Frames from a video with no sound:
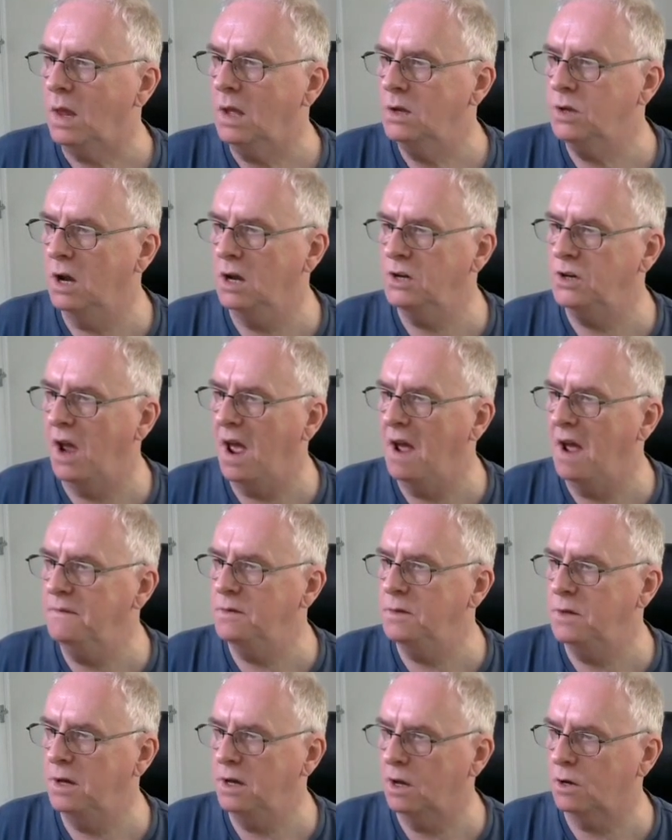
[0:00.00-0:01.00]
It tells you
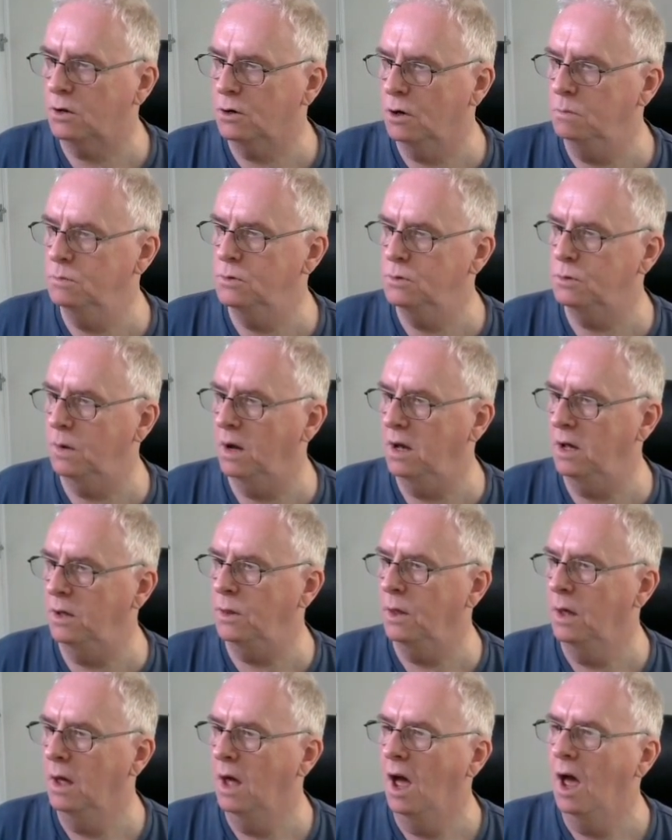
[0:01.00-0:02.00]
everything it comes
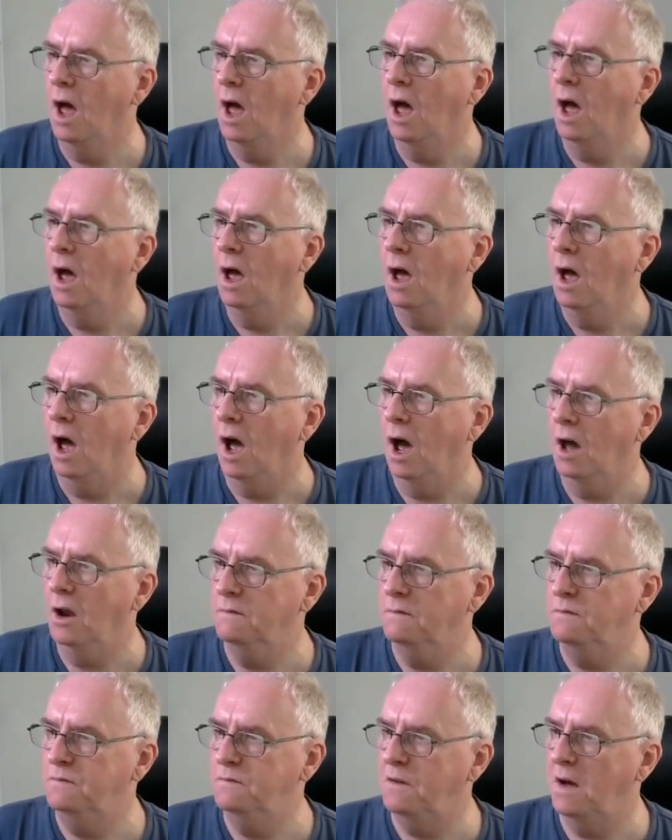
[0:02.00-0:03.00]
with and
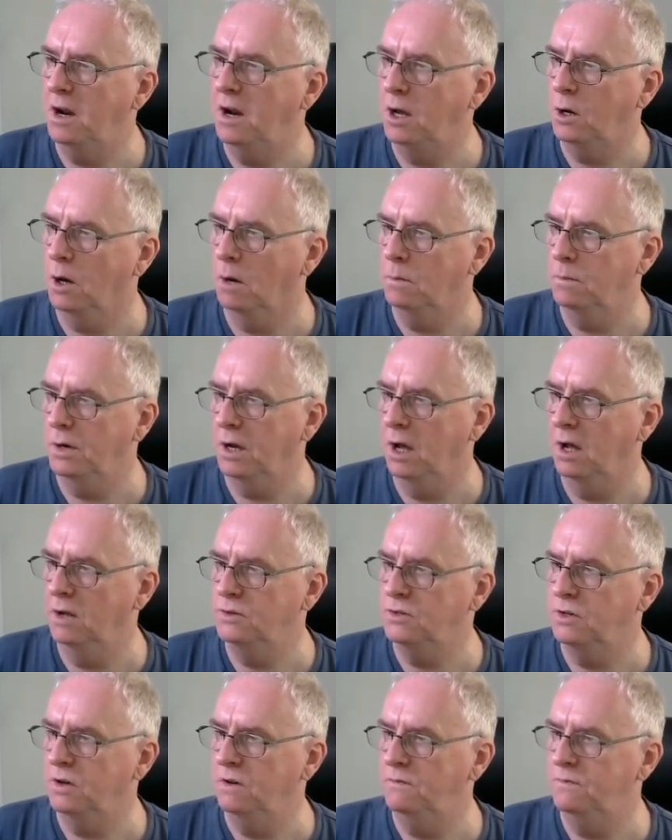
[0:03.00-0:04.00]
a very
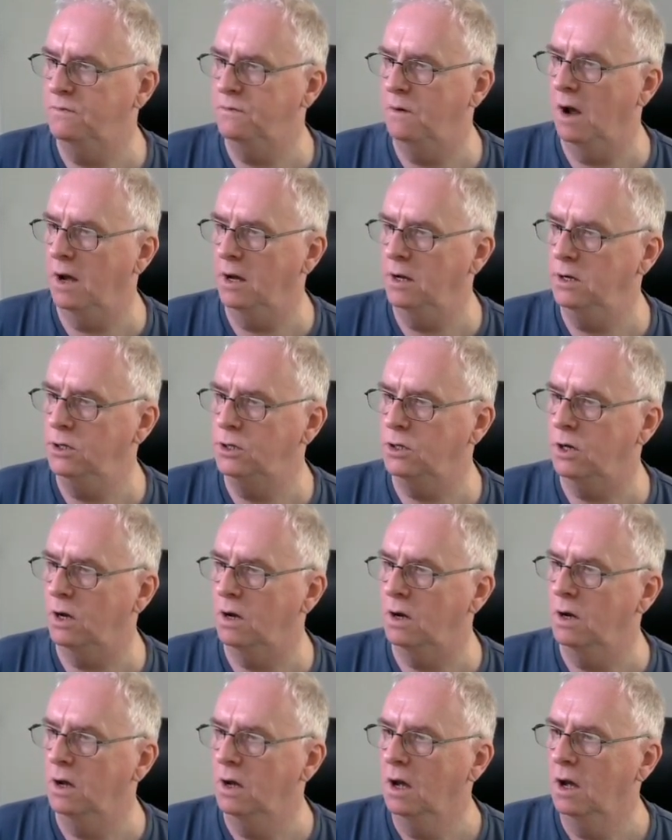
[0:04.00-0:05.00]
comprehensive range
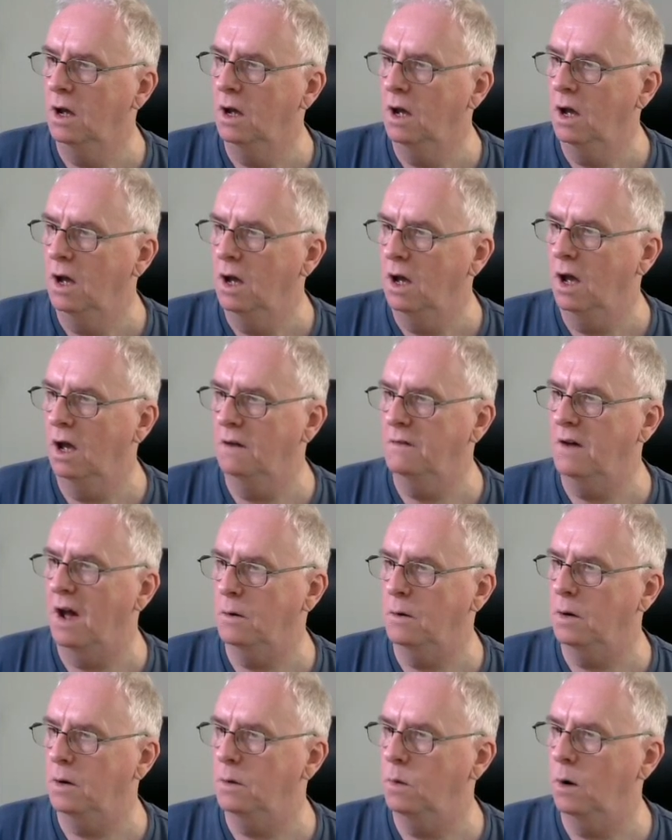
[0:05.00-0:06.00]
of
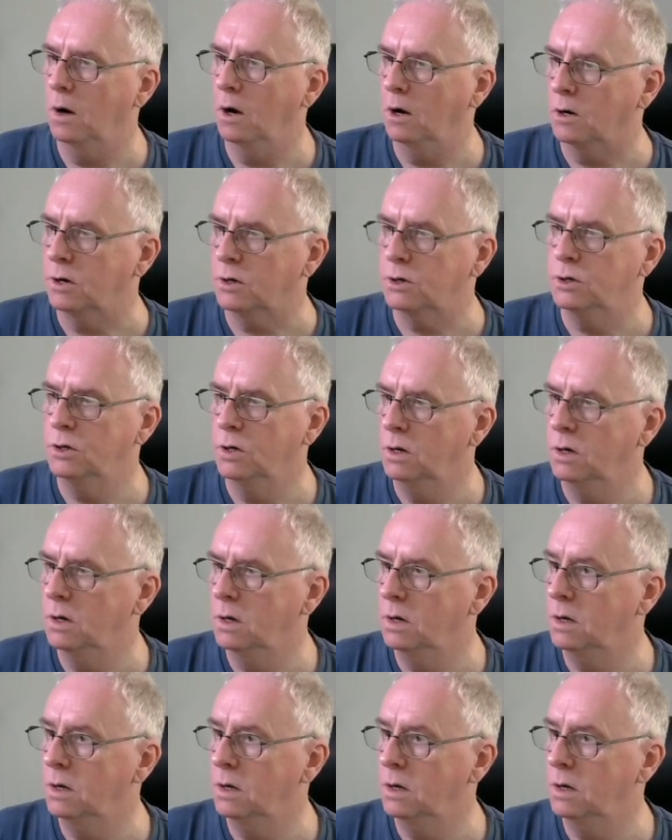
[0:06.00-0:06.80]
how it works.